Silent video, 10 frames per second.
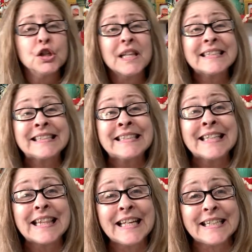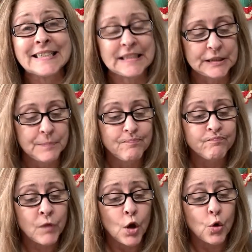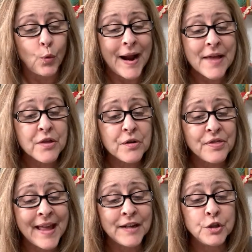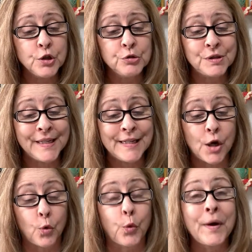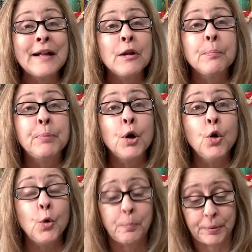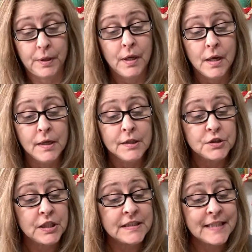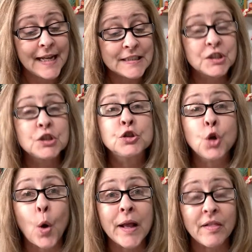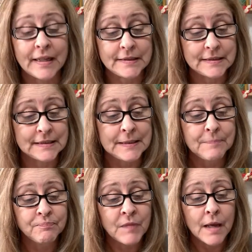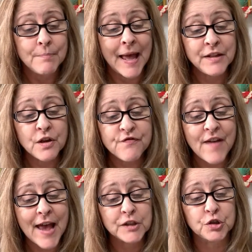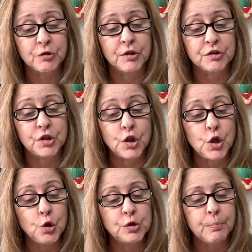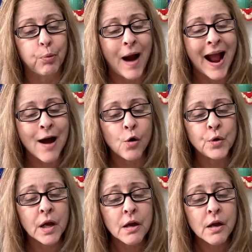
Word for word: Listen to this. Rather than using real poop to test toilets, manufacturers use brown